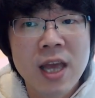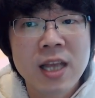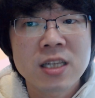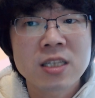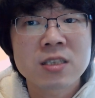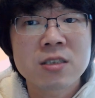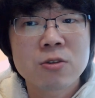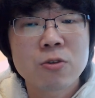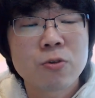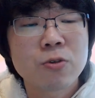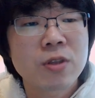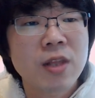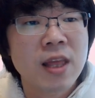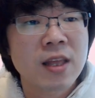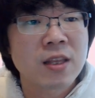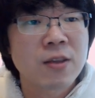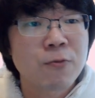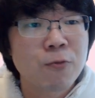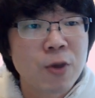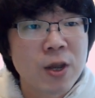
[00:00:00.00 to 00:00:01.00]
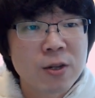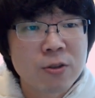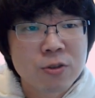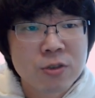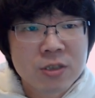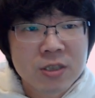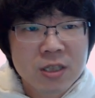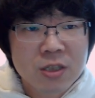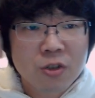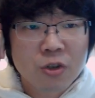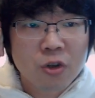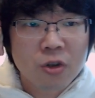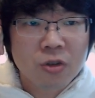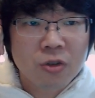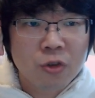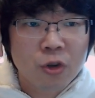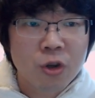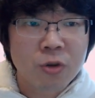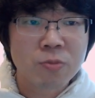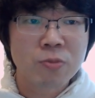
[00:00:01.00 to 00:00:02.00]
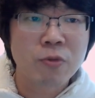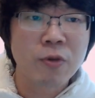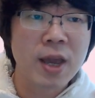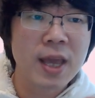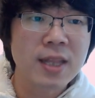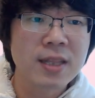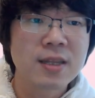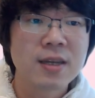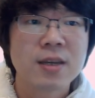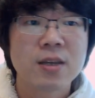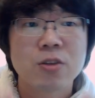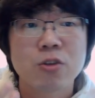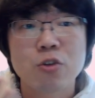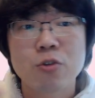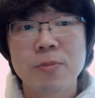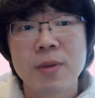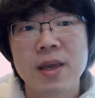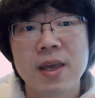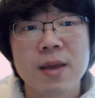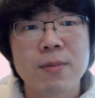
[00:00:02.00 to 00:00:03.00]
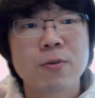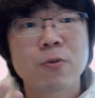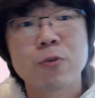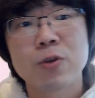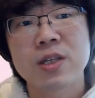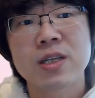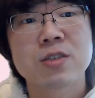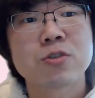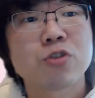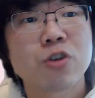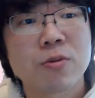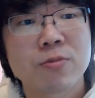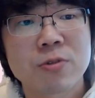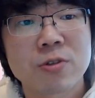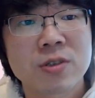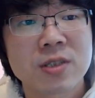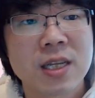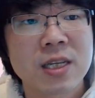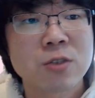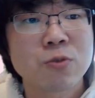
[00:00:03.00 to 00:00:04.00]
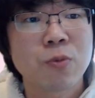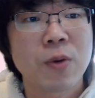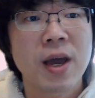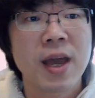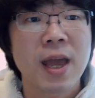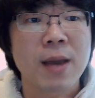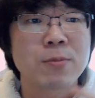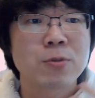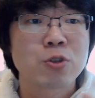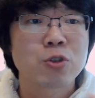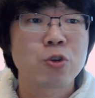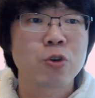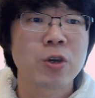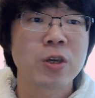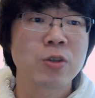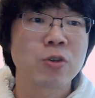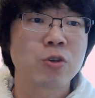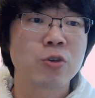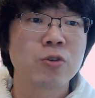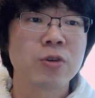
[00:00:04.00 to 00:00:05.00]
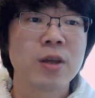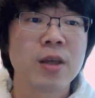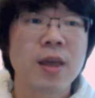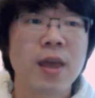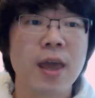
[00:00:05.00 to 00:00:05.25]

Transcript: any stone and if you are using your your brain you may have a reading trouble that's why i'm showing you